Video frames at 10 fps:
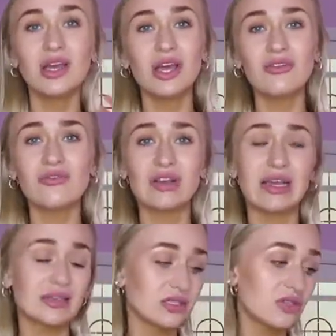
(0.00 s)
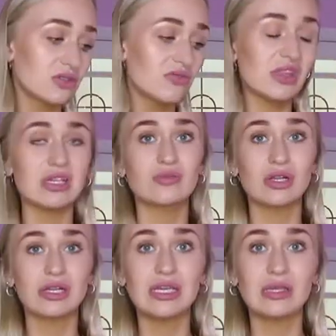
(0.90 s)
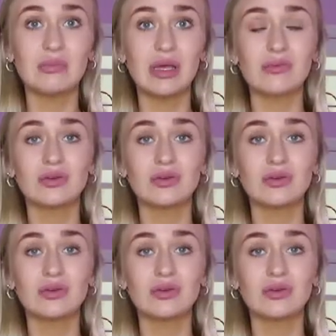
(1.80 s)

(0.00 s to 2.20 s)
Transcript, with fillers: hopefully I can do something with this one and keep it